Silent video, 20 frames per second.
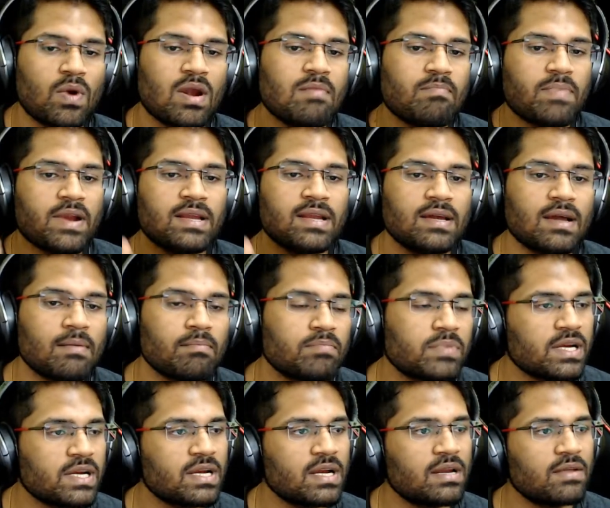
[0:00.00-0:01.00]
White played a
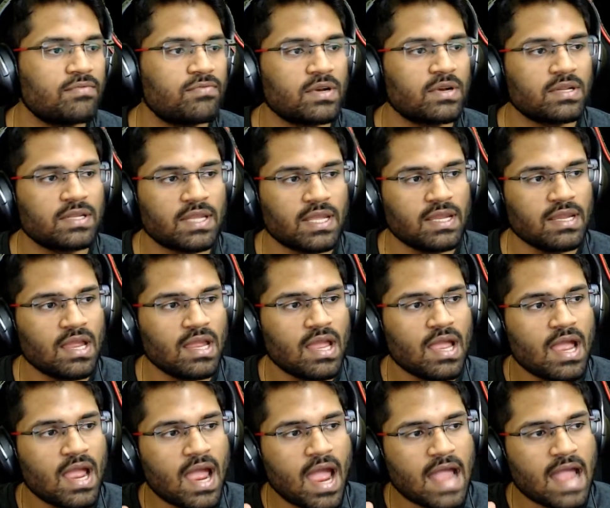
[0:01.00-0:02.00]
completely different thing,
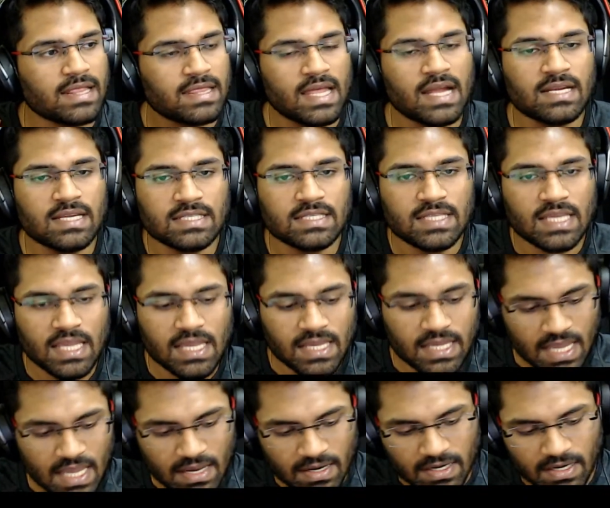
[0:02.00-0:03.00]
and that is
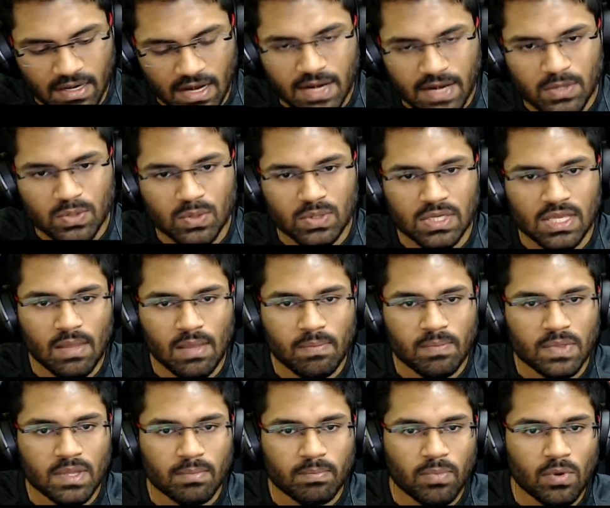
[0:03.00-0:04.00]
he tried to
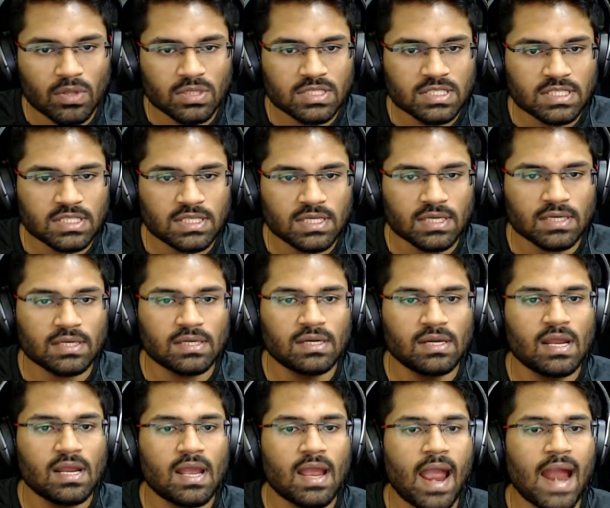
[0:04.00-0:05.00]
keep the pawns
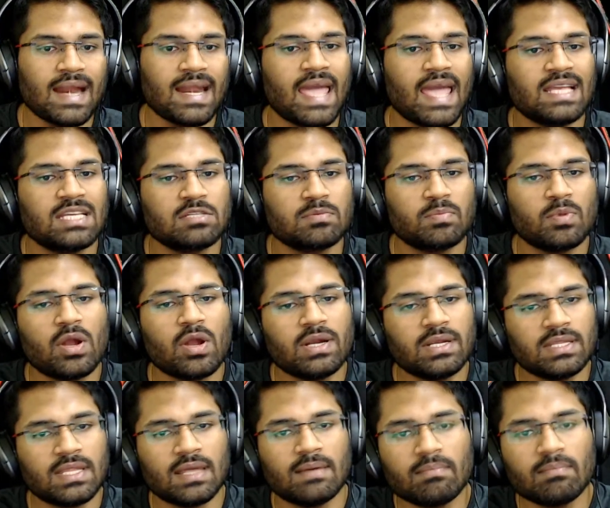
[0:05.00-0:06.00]
here and
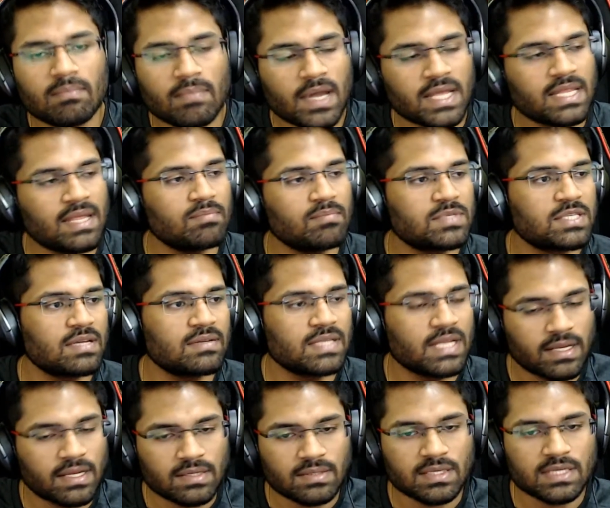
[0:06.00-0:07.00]
exploit them by themselves,
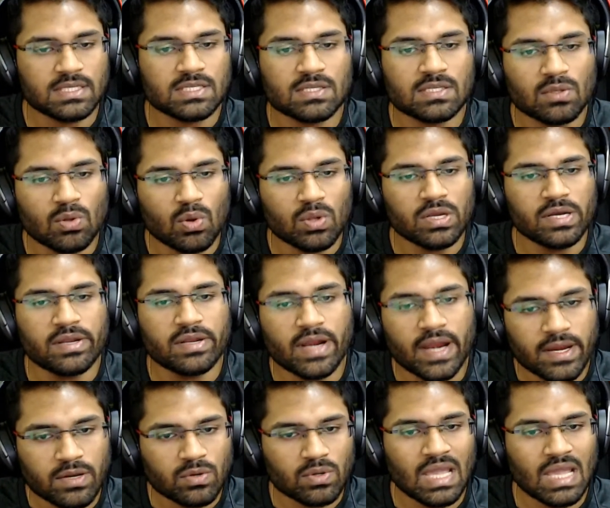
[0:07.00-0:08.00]
like just slowly
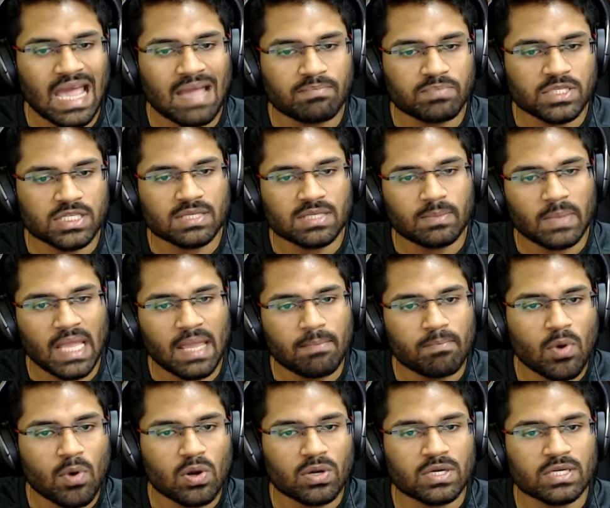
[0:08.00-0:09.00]
trying to capture some
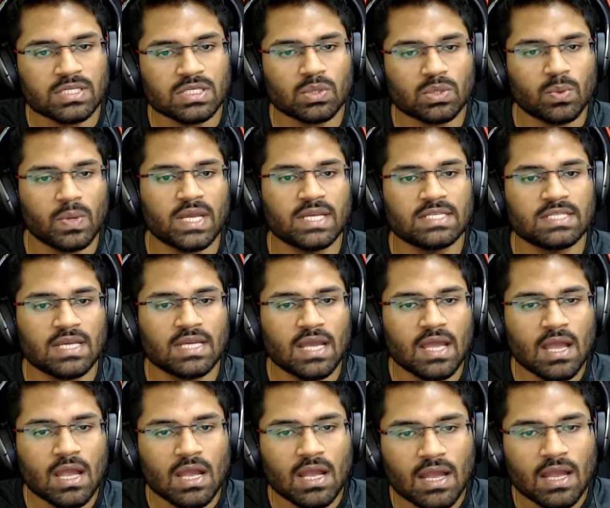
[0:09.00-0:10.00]
important squares
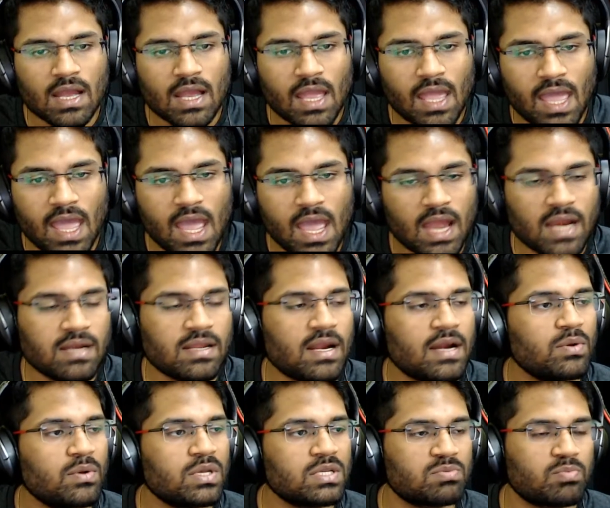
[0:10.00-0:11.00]
and
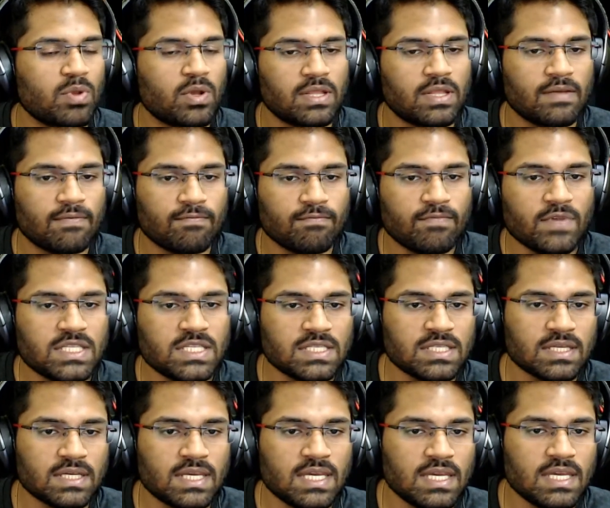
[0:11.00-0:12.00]
try to exploit them, which
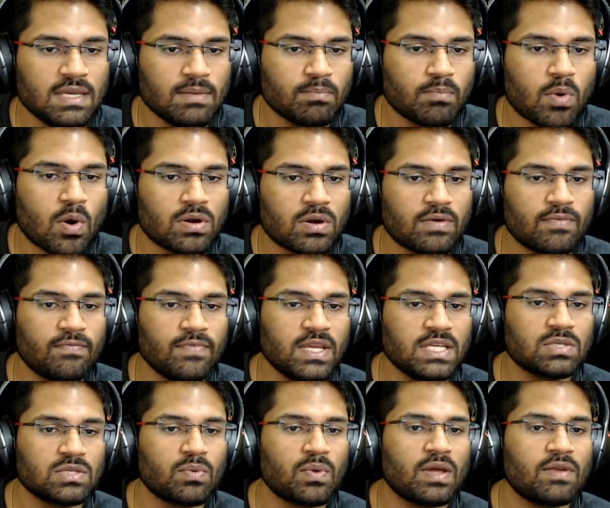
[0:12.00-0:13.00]
is a key important
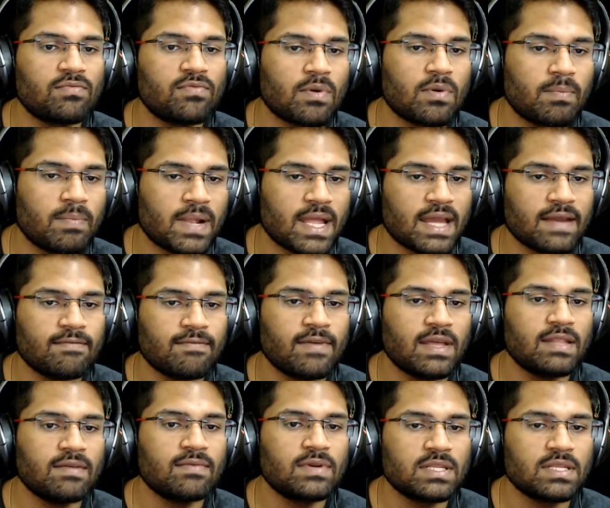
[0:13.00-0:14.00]
weak square for black
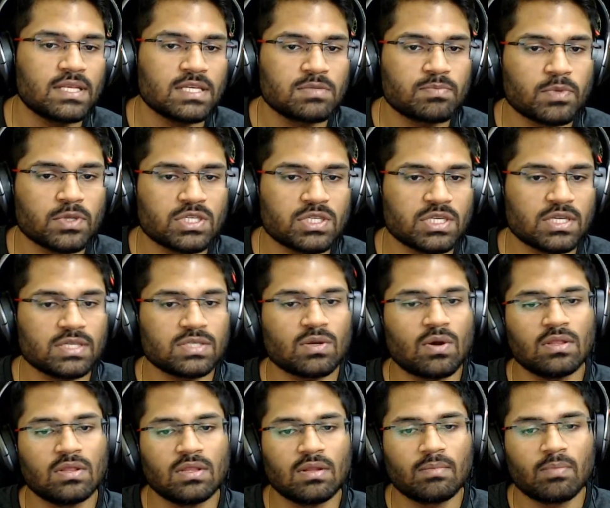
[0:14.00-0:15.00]
whenever this position is
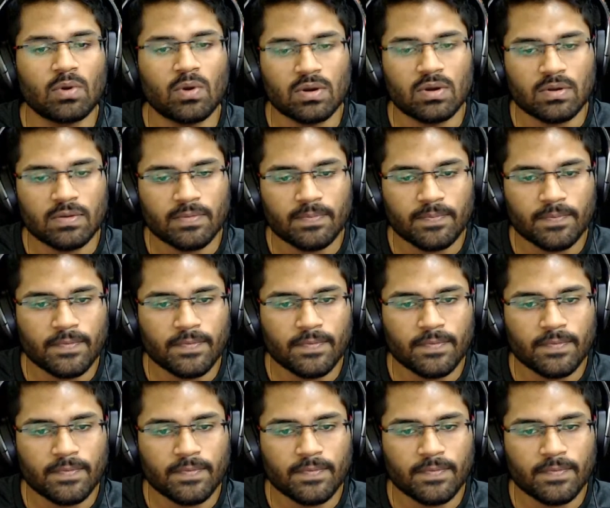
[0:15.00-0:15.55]
on the board.